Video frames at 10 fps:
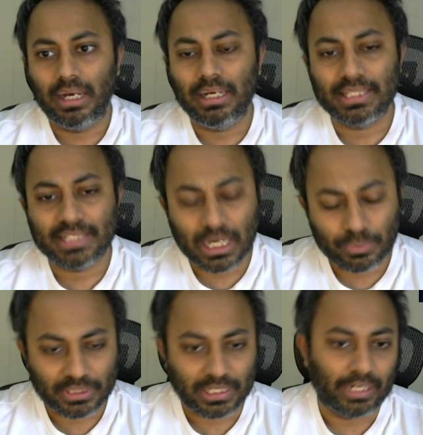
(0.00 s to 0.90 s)
Let's start
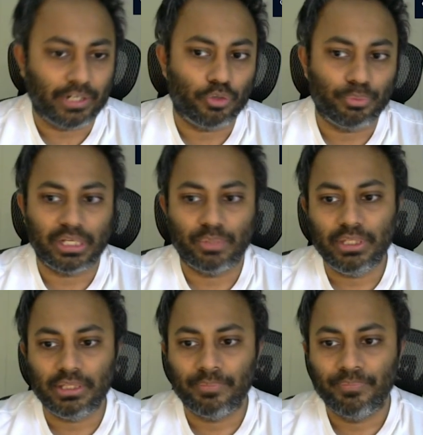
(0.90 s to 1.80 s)
with knight e2 to begin with.